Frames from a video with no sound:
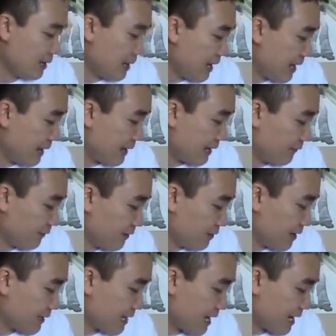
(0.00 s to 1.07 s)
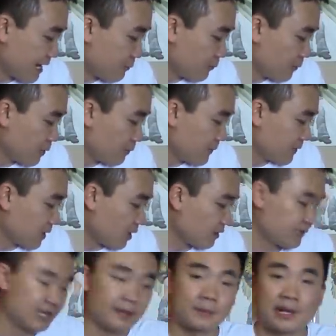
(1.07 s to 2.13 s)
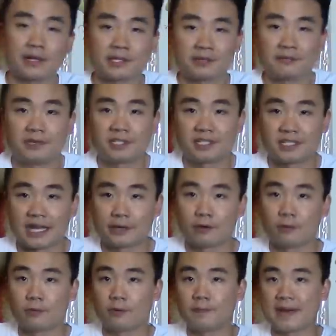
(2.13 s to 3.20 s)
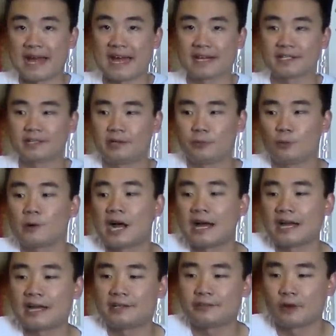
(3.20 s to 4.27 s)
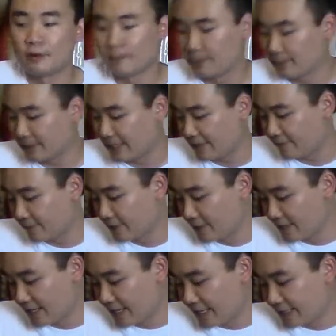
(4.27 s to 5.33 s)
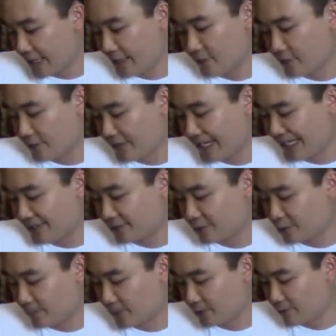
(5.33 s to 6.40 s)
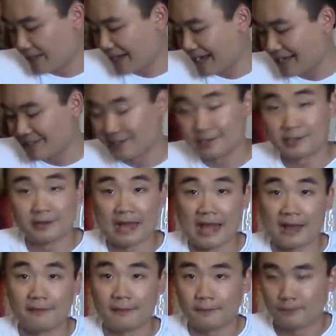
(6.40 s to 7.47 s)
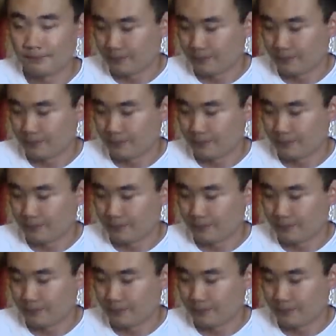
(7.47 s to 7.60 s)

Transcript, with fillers: And I feel like I will be talking about the recyclable packs and why I don't believe they are a super great idea to have.